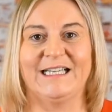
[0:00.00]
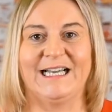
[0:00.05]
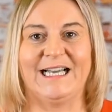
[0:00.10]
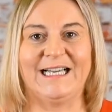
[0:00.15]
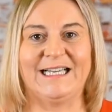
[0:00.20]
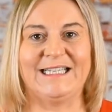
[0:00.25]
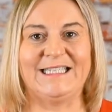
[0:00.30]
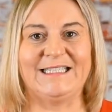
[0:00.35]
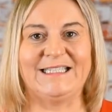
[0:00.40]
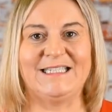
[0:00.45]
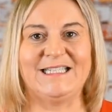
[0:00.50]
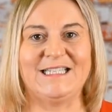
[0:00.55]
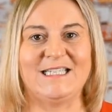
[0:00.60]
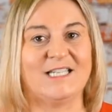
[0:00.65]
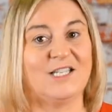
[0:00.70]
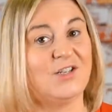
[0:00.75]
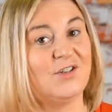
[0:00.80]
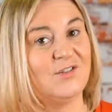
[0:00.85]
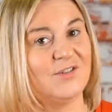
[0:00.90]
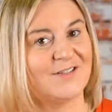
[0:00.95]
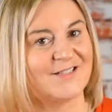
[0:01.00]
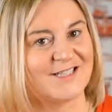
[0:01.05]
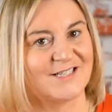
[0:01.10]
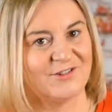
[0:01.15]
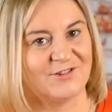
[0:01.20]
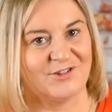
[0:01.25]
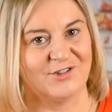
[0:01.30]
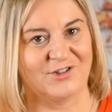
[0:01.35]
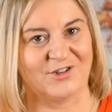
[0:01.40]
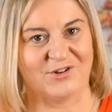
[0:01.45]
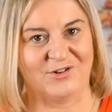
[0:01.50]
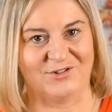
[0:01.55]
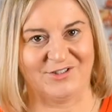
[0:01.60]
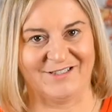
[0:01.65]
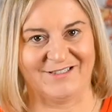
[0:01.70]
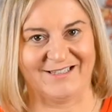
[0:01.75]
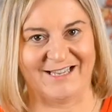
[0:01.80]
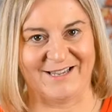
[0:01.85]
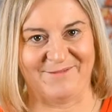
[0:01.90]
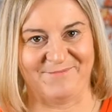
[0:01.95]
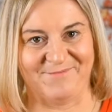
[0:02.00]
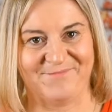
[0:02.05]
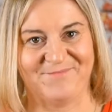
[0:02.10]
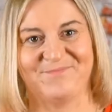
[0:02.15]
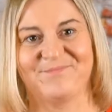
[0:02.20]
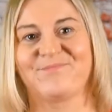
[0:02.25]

And you still look all the same.